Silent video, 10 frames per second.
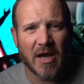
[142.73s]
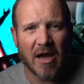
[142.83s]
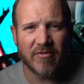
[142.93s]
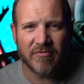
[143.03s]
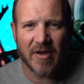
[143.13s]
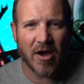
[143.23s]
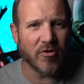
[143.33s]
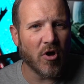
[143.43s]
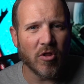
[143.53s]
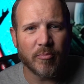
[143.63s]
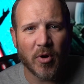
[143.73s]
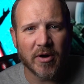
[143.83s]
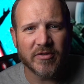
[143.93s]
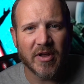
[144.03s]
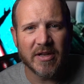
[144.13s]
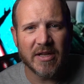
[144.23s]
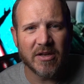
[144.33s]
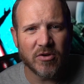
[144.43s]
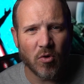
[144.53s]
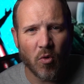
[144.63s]
I found all the parts I
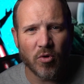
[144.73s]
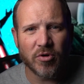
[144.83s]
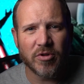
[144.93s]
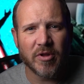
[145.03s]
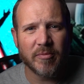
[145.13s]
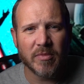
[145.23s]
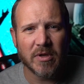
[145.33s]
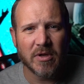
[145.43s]
needed, ordered them,